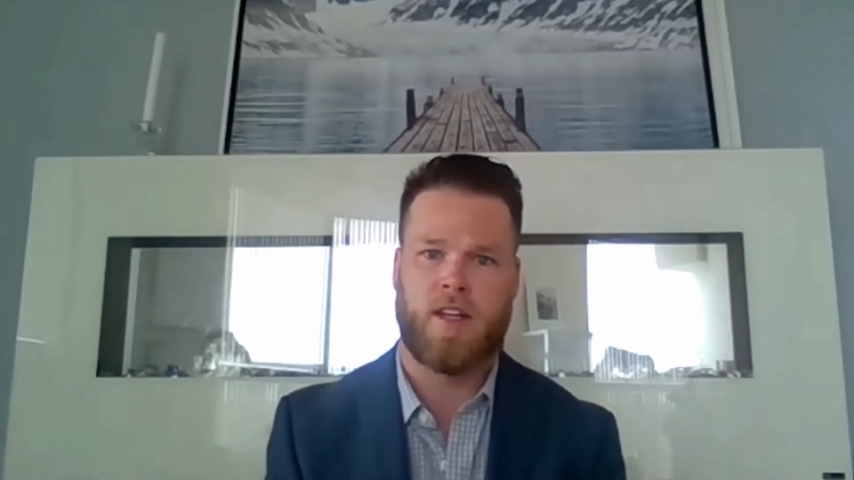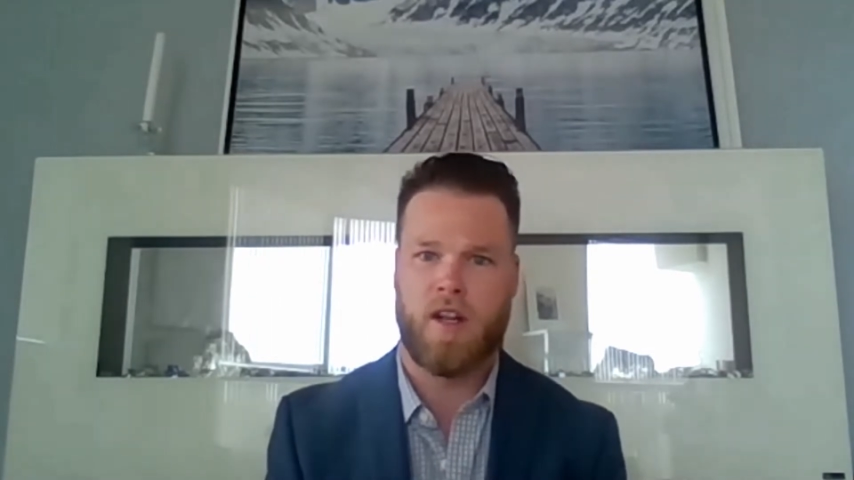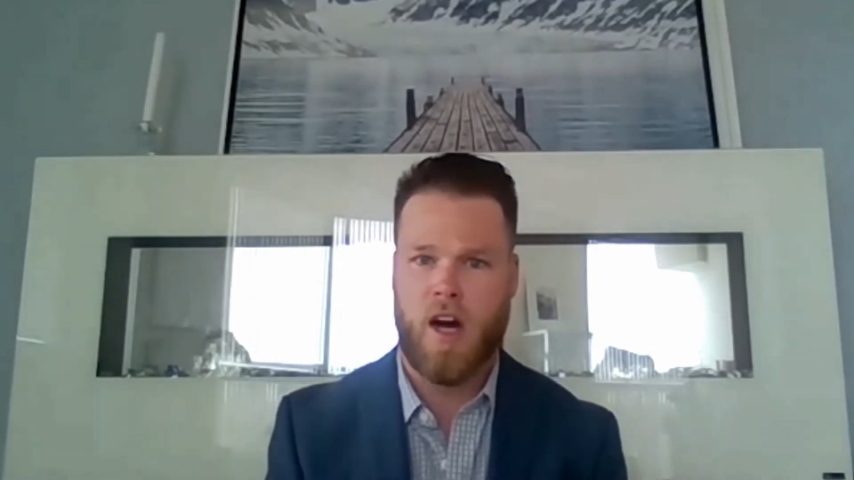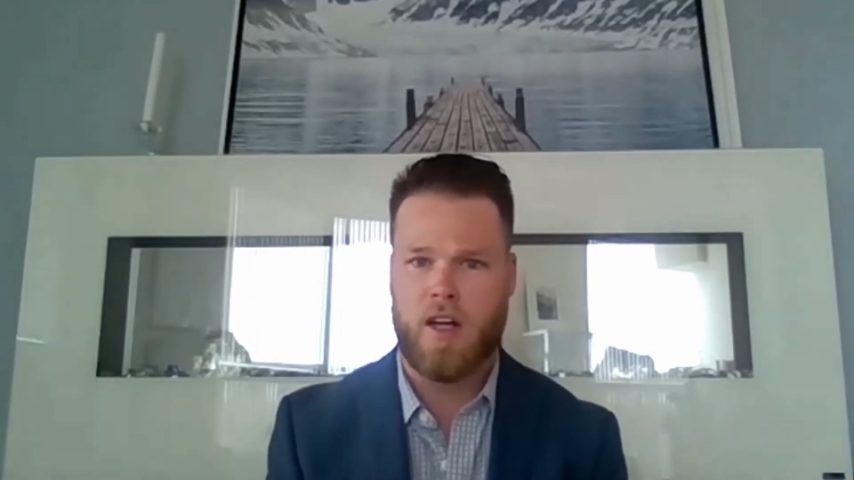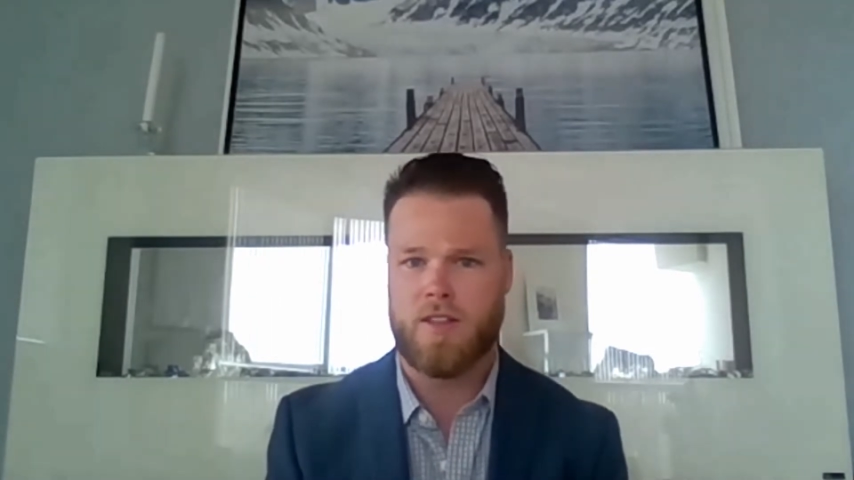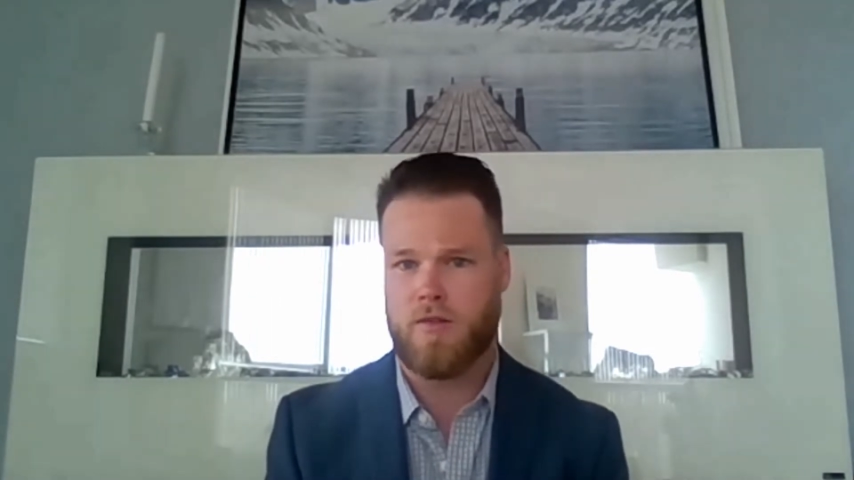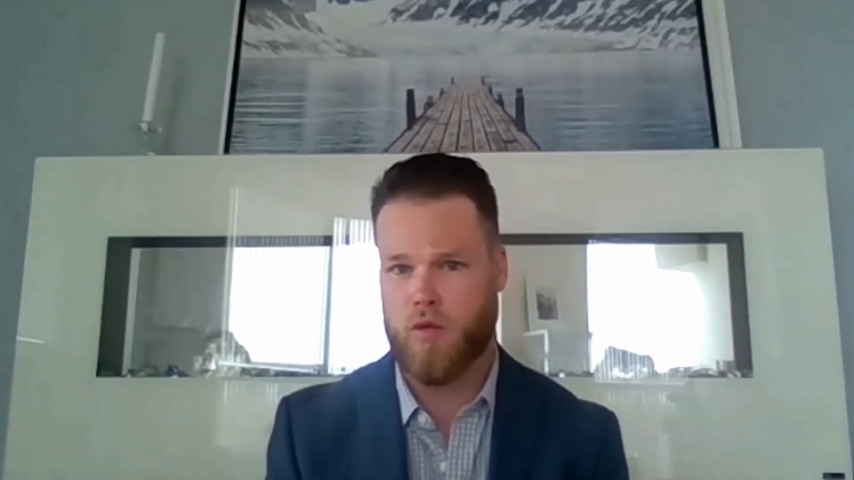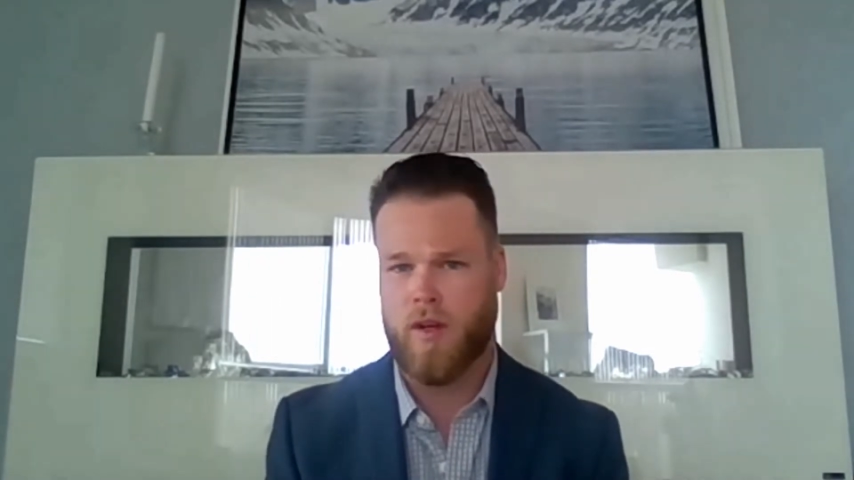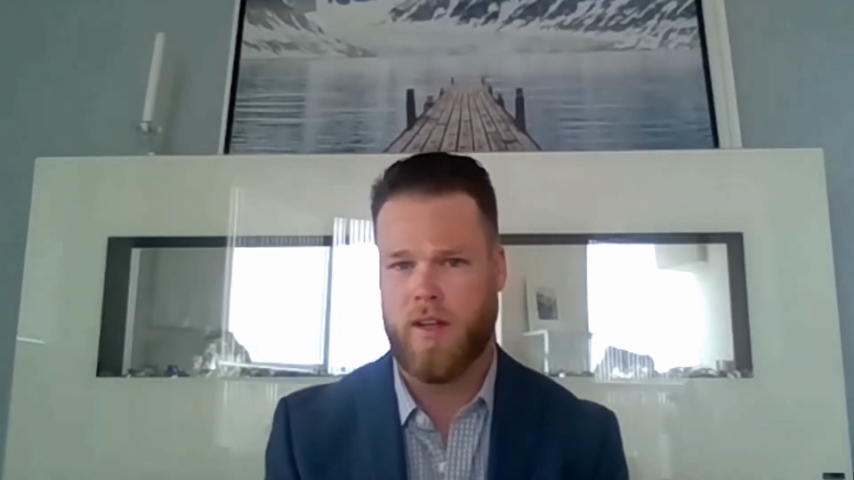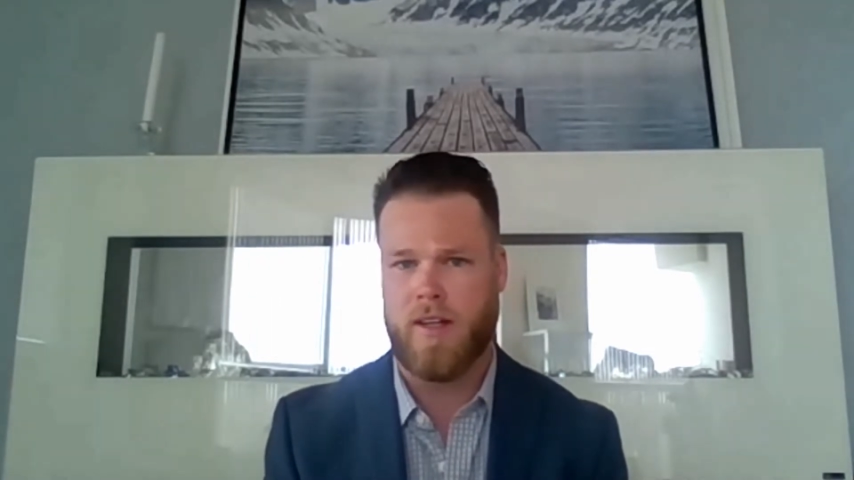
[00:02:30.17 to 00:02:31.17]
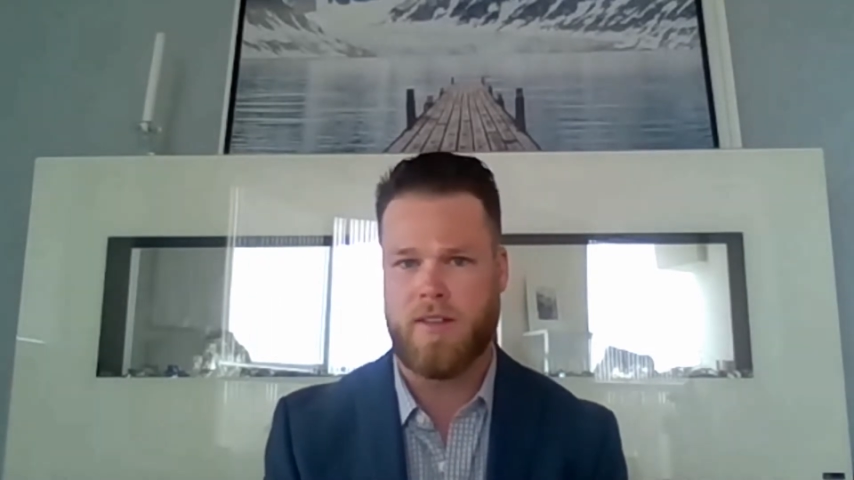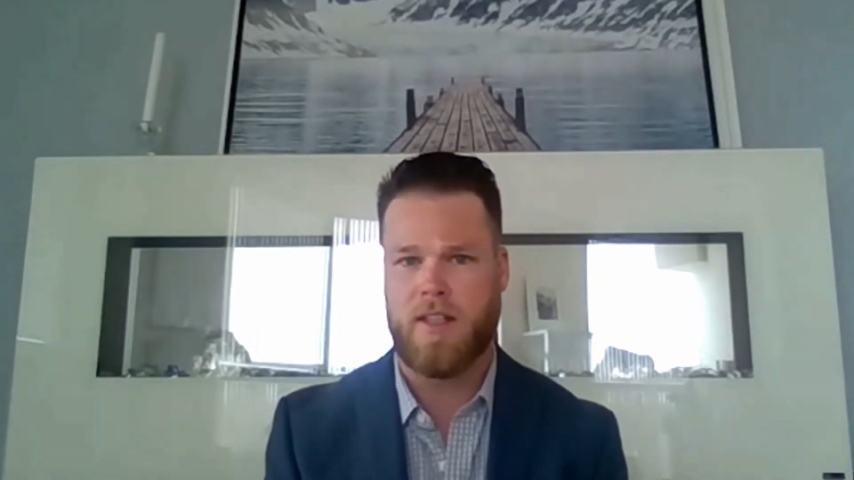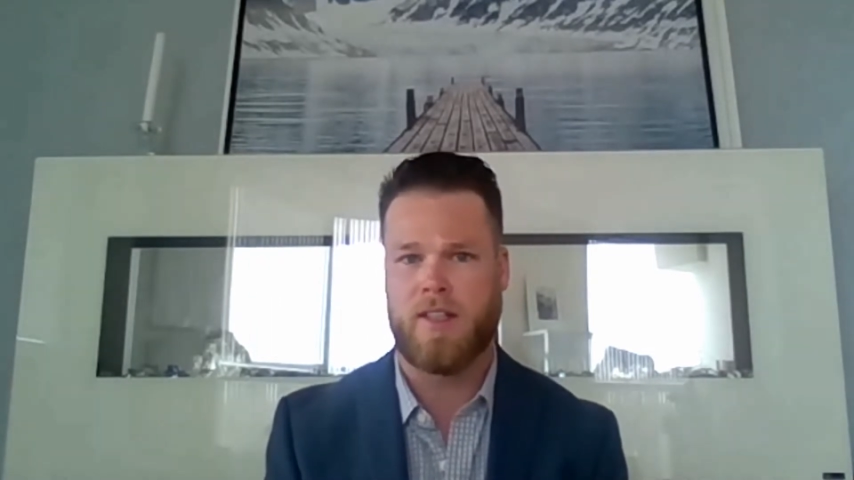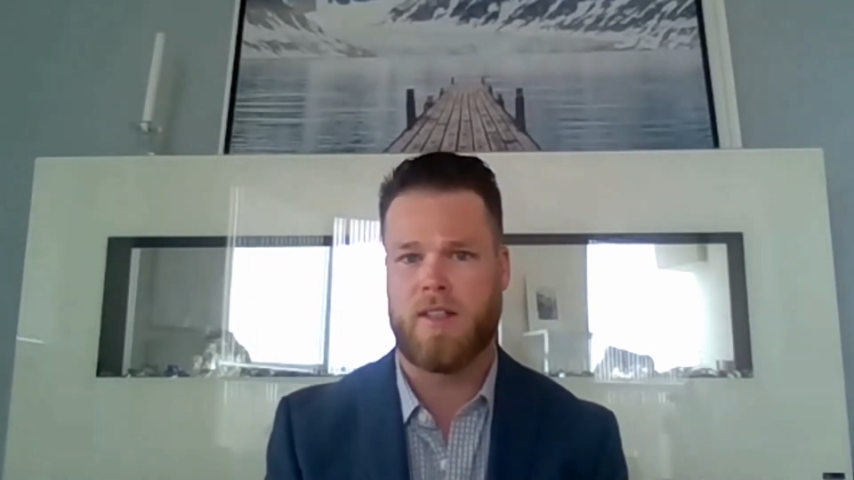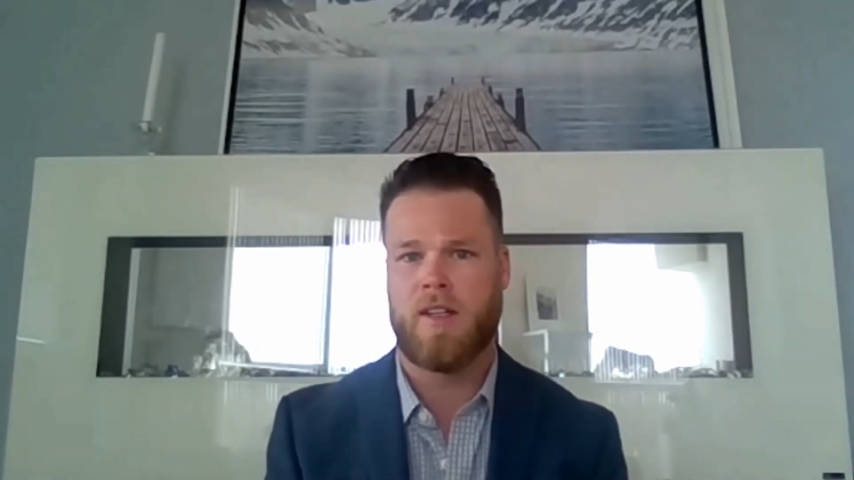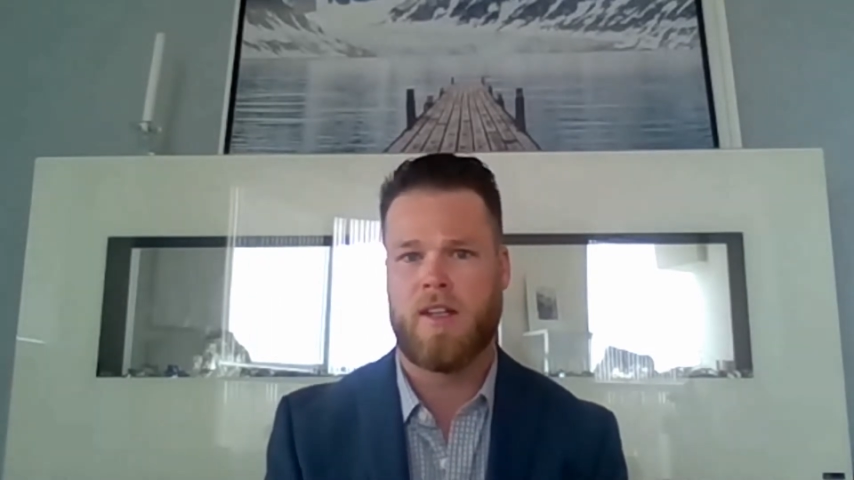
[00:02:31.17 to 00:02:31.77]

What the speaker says: in August of 2019.